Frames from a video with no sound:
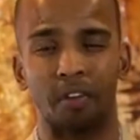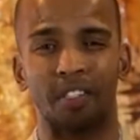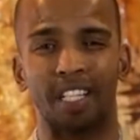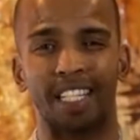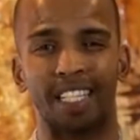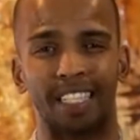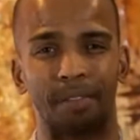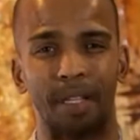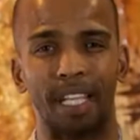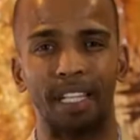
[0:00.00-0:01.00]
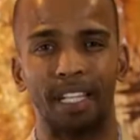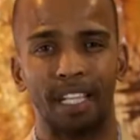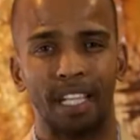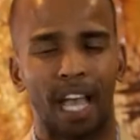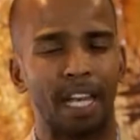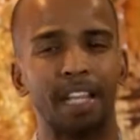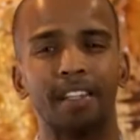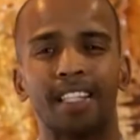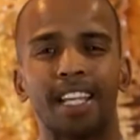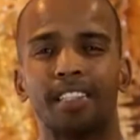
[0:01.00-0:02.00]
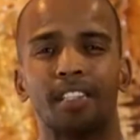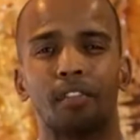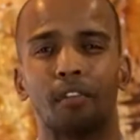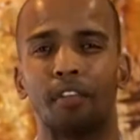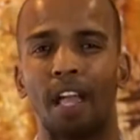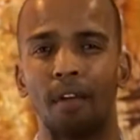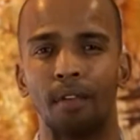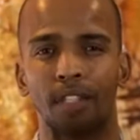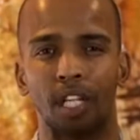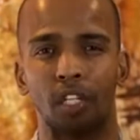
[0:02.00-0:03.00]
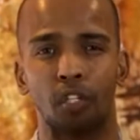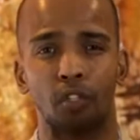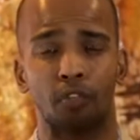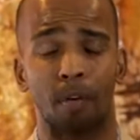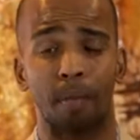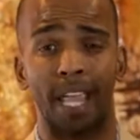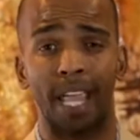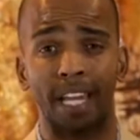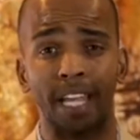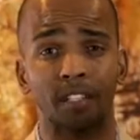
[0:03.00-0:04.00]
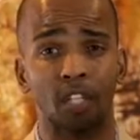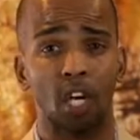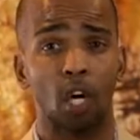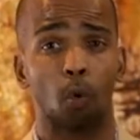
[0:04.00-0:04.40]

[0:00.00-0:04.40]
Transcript: Ozayr Ameen, and he discusses various issues from headaches,